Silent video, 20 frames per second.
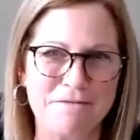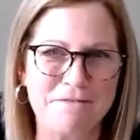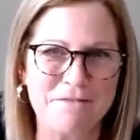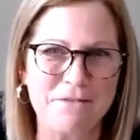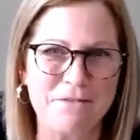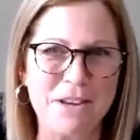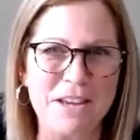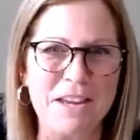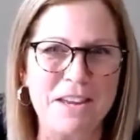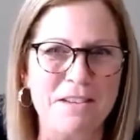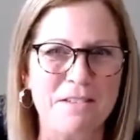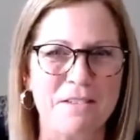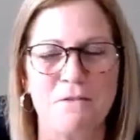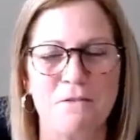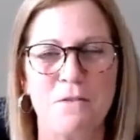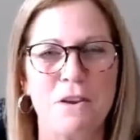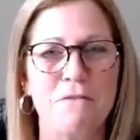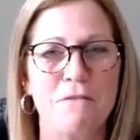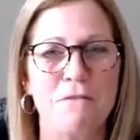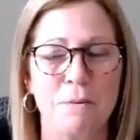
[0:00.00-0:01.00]

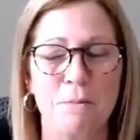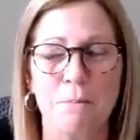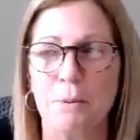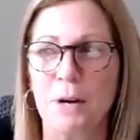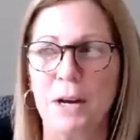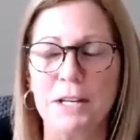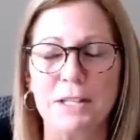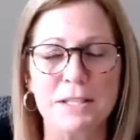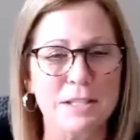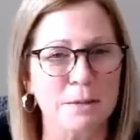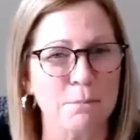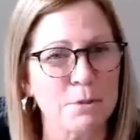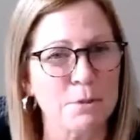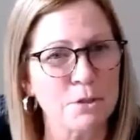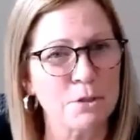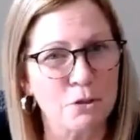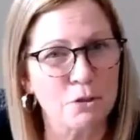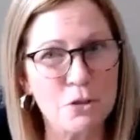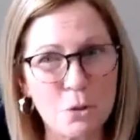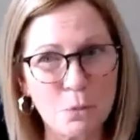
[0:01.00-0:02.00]
We've embraced some
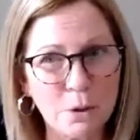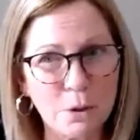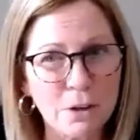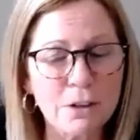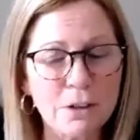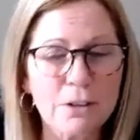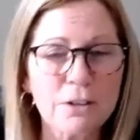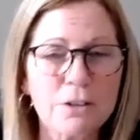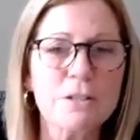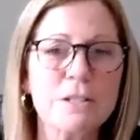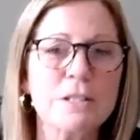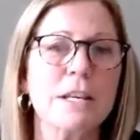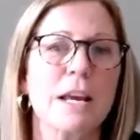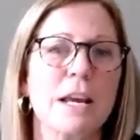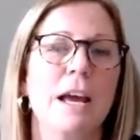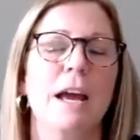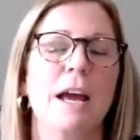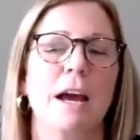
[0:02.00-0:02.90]
social workers.